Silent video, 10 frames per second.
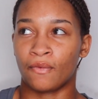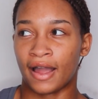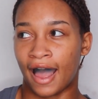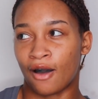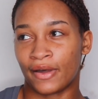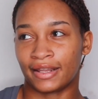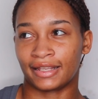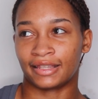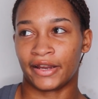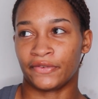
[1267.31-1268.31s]
how I
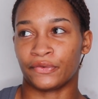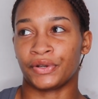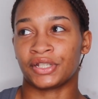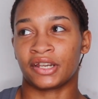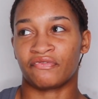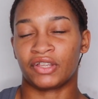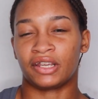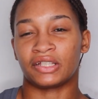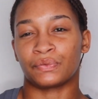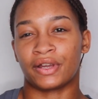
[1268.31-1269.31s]
like the Air Force and if it
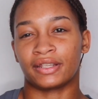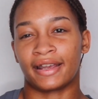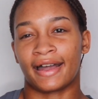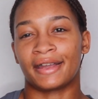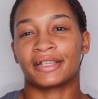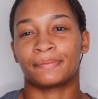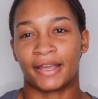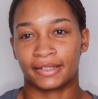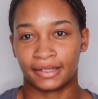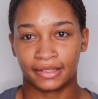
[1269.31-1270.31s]
is what like I
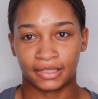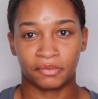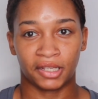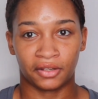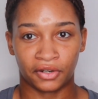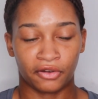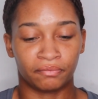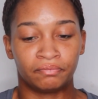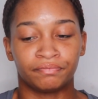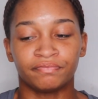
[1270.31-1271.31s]
expected it to be, you
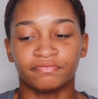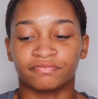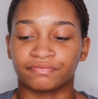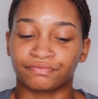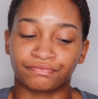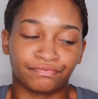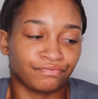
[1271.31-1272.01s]
know.